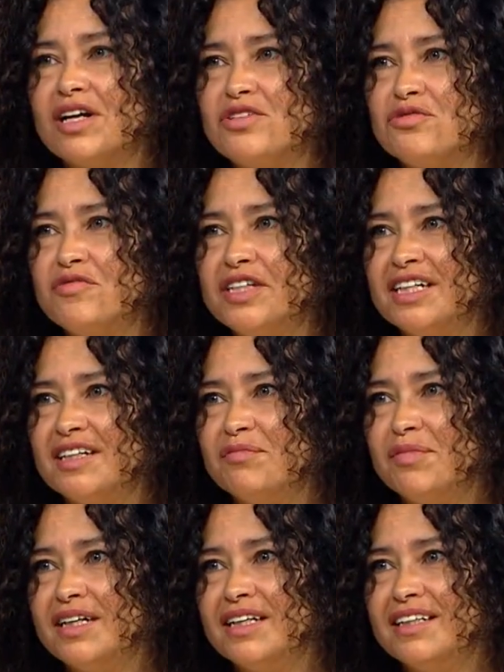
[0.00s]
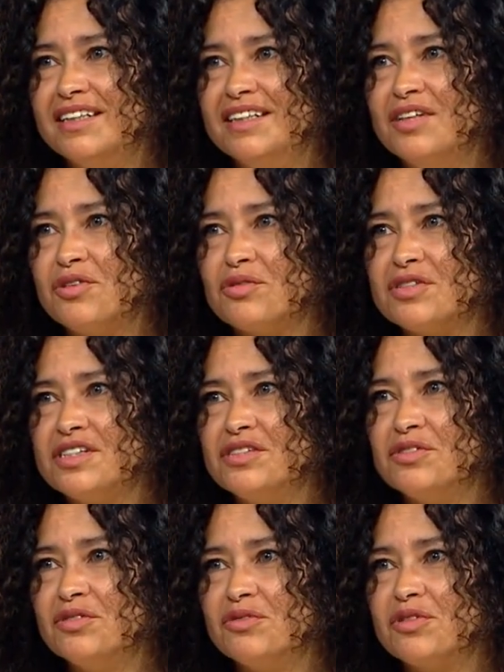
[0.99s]
la lluvia by
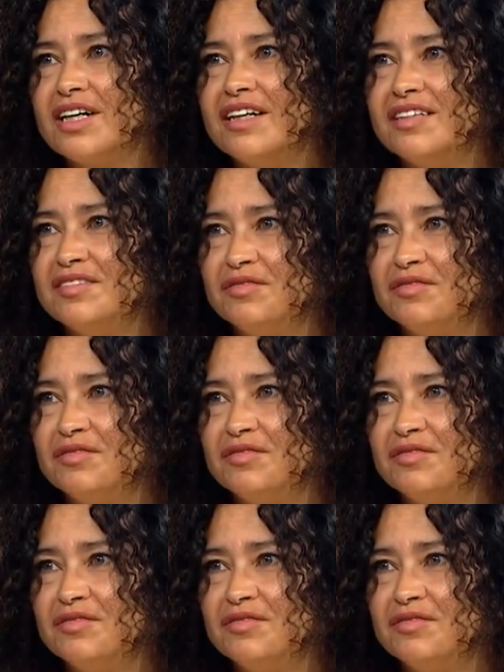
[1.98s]
Rocío Dúrcal.